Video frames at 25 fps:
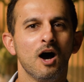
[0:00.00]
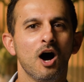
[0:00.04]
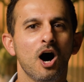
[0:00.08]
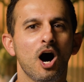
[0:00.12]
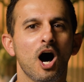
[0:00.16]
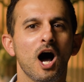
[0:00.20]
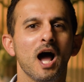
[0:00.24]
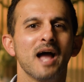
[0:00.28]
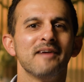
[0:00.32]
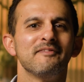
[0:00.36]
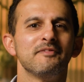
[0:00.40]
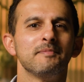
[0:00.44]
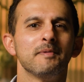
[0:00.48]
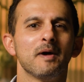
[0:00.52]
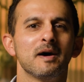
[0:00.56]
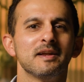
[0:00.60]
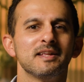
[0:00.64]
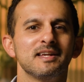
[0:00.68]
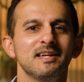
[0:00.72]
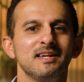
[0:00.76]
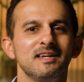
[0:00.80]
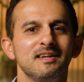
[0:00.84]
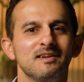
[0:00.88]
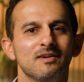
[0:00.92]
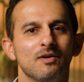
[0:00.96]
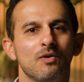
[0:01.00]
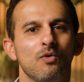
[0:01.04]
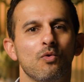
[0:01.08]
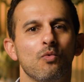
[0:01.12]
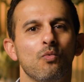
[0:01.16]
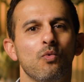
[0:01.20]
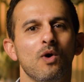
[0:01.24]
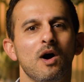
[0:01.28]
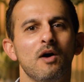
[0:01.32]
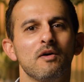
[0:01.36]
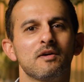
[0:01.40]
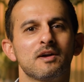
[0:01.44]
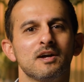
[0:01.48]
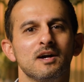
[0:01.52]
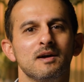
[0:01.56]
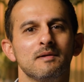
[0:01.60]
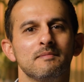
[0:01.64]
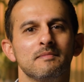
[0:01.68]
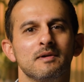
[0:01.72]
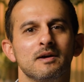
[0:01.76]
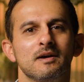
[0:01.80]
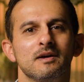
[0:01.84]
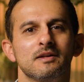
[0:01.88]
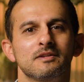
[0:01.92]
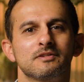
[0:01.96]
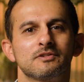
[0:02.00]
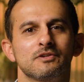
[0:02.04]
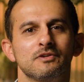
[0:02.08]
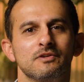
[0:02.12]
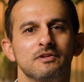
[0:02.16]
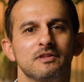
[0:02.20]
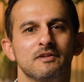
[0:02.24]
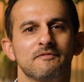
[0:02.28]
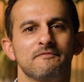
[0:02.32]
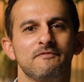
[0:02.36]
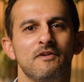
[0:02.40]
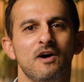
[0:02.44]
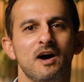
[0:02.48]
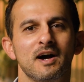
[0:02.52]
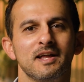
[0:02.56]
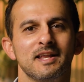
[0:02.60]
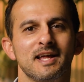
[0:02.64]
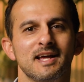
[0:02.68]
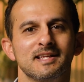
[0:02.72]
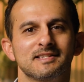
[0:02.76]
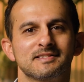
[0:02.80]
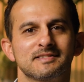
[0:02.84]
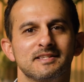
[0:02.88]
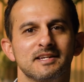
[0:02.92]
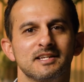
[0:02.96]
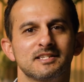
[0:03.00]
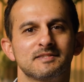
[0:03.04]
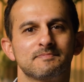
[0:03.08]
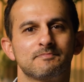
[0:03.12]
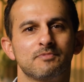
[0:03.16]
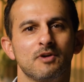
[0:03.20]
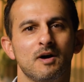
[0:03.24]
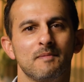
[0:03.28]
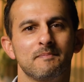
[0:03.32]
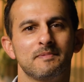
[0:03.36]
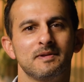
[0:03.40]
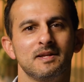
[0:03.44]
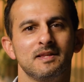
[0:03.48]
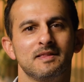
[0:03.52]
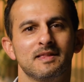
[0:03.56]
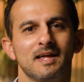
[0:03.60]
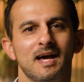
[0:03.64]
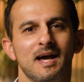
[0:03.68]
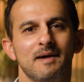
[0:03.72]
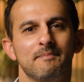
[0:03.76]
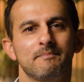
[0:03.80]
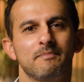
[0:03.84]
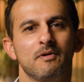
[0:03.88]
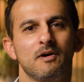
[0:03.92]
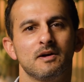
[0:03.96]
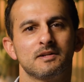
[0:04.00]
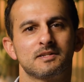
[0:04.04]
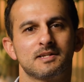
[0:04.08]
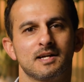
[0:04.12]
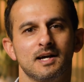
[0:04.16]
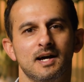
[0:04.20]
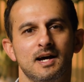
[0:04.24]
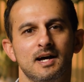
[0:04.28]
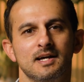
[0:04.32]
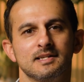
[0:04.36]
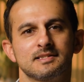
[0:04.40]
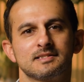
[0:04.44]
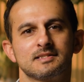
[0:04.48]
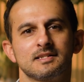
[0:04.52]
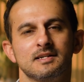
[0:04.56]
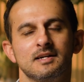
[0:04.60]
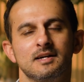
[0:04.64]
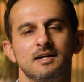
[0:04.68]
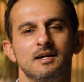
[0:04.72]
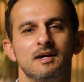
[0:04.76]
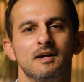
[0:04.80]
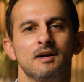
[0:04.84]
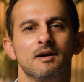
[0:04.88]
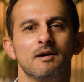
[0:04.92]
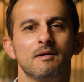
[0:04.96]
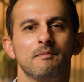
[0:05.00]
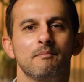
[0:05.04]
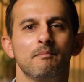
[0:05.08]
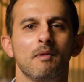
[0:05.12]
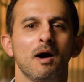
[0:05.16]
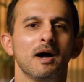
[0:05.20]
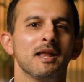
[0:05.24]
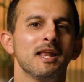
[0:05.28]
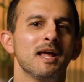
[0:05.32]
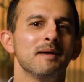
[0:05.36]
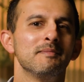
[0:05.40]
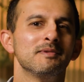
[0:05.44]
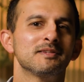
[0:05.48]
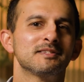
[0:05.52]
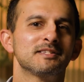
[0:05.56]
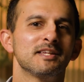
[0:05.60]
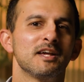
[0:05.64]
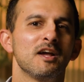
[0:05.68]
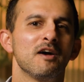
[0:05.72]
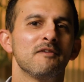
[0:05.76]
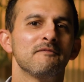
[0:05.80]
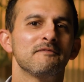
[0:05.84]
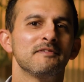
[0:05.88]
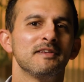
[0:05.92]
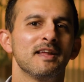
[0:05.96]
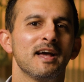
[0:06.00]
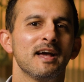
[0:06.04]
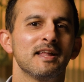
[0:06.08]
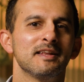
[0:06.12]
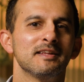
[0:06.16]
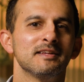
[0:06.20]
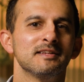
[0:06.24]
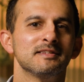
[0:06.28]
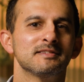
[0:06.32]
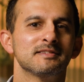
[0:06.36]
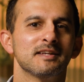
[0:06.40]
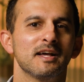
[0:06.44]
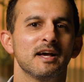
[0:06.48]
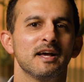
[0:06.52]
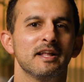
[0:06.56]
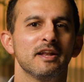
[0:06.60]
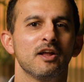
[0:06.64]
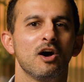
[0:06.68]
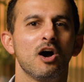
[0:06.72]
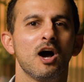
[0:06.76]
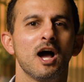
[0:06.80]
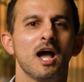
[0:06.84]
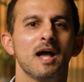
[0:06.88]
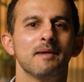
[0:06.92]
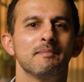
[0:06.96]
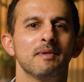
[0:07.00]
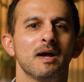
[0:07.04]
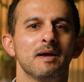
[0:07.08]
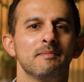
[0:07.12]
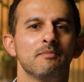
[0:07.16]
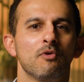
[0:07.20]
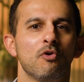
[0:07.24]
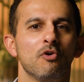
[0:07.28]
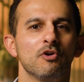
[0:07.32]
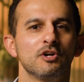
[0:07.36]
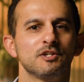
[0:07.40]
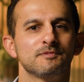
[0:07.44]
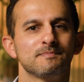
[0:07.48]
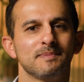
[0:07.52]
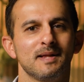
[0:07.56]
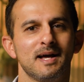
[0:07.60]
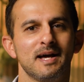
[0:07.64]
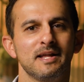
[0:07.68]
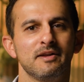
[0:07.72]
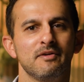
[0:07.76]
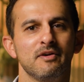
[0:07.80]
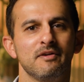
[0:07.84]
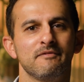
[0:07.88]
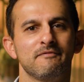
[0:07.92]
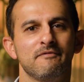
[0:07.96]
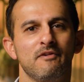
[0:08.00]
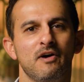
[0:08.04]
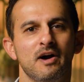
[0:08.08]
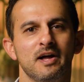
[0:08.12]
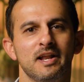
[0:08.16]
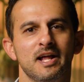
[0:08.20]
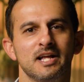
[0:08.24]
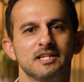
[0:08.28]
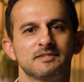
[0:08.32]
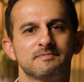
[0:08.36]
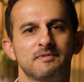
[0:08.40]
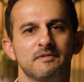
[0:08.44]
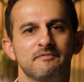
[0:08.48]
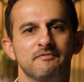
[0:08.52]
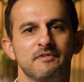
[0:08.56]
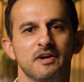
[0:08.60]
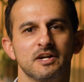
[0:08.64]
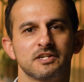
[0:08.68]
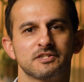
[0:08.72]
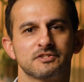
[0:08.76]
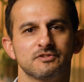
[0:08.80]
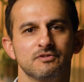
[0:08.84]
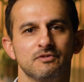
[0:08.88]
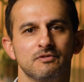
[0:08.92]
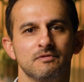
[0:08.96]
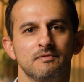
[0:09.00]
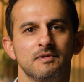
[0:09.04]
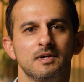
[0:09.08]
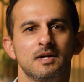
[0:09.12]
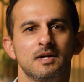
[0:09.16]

Hi everybody, welcome to the Finance This Property That podcast. My name is Dion Fernandes and I am a mortgage planner and finance professional.